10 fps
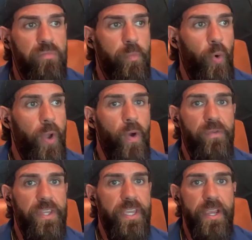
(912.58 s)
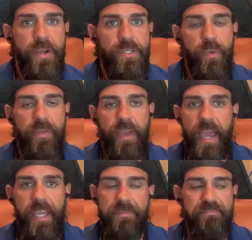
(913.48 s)
over the years, we've
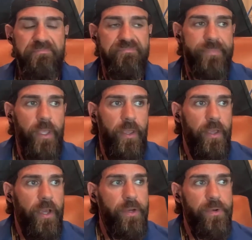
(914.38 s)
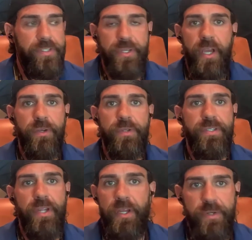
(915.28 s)
had hundreds and hundreds
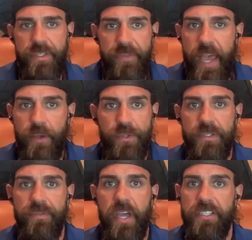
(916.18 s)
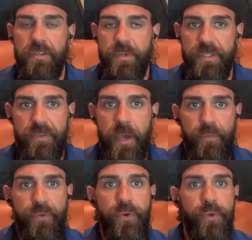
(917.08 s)
and hundreds of thousands of customers have come
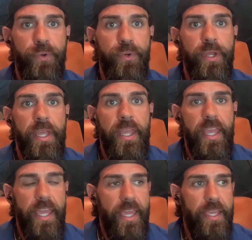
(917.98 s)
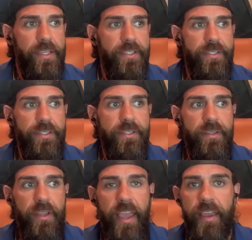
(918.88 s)
through. And,
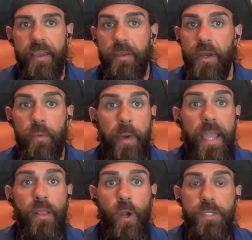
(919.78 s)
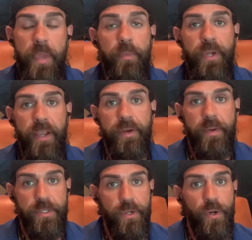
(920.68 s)
by and large, people get
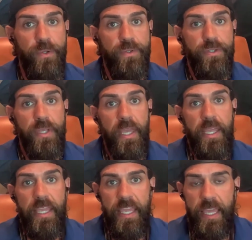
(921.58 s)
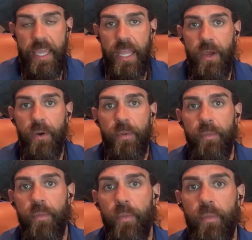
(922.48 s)
great results.
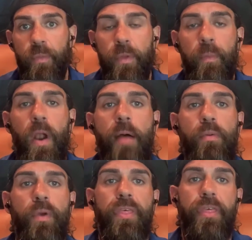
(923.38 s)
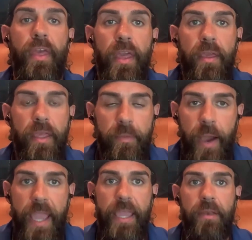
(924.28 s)
The problem with, in
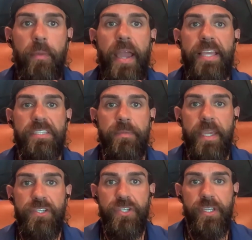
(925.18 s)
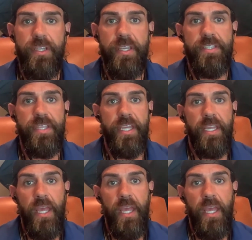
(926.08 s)
my estimation, is that